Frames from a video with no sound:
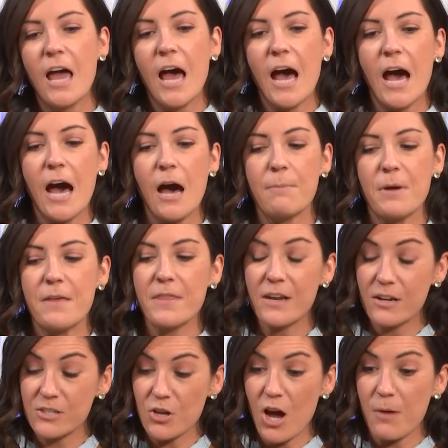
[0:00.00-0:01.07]
And
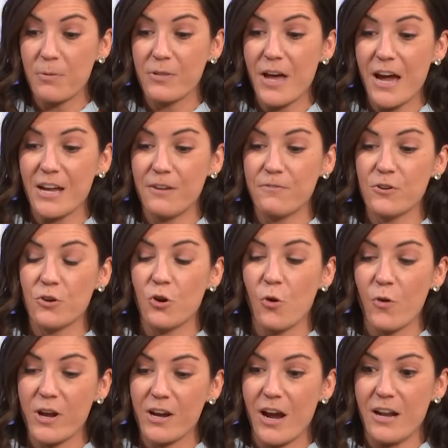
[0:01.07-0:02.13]
then on top of that, if you're
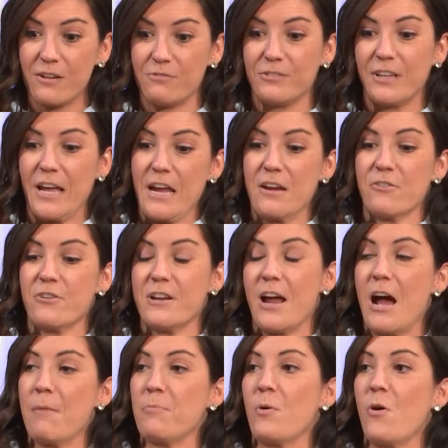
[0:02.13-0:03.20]
going kind of layering
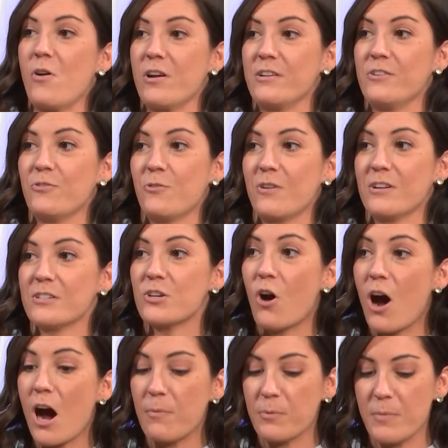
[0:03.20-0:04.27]
up on your
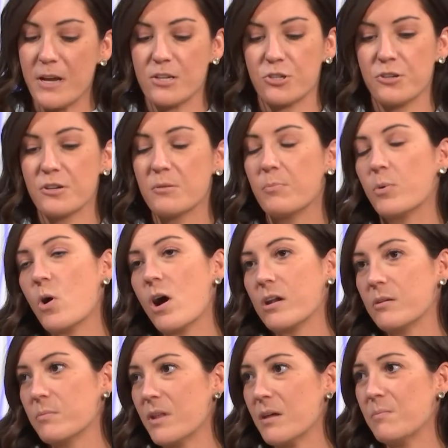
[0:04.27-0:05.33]
top, make sure your
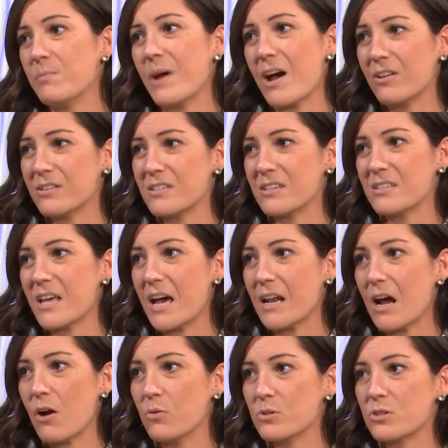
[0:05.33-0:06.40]
bottom then balances that
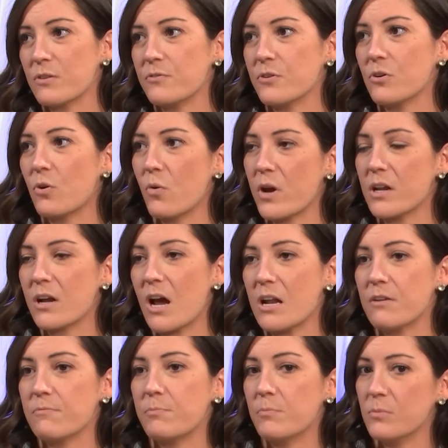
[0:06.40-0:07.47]
out. So if you're going
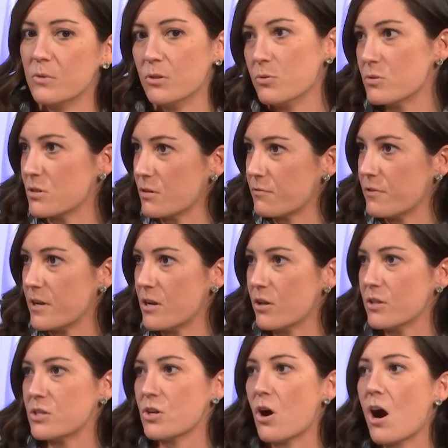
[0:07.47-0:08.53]
kind of looser fitting
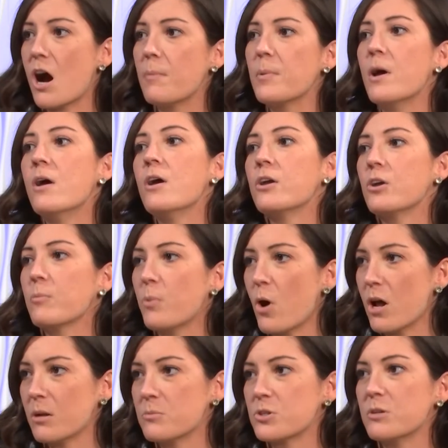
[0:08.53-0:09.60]
on the top, your
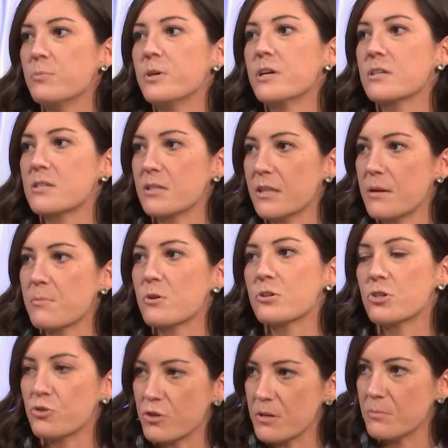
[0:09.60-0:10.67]
bottom should be a slimmer,
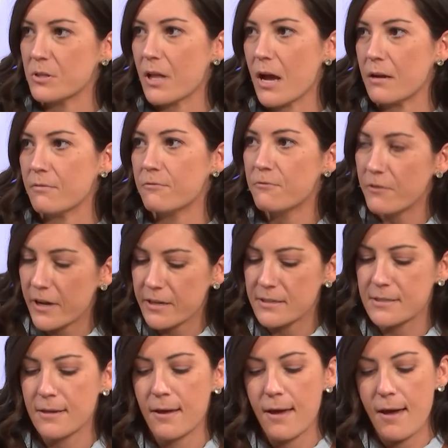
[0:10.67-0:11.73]
streamlined fit.